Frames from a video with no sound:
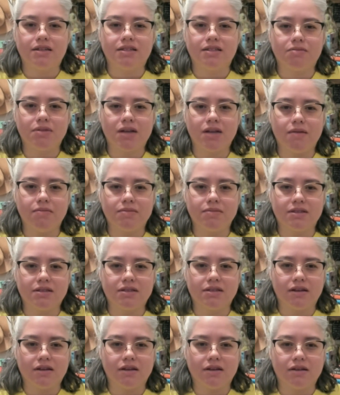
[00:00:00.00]

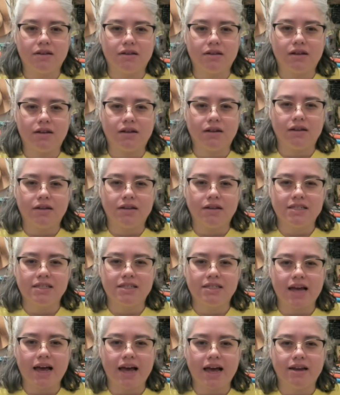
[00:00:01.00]
Sometimes
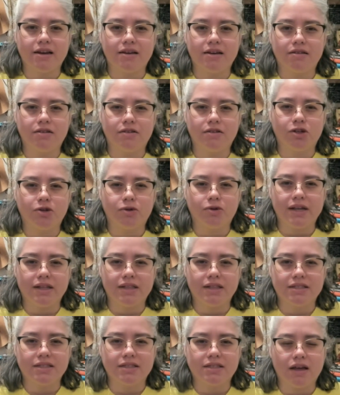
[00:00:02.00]
Lestat
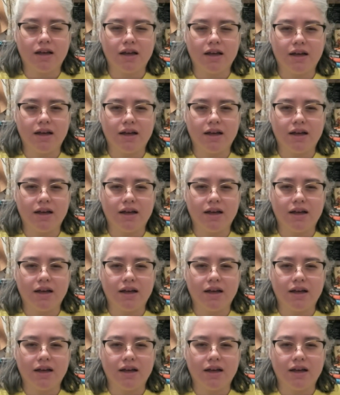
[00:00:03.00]
treats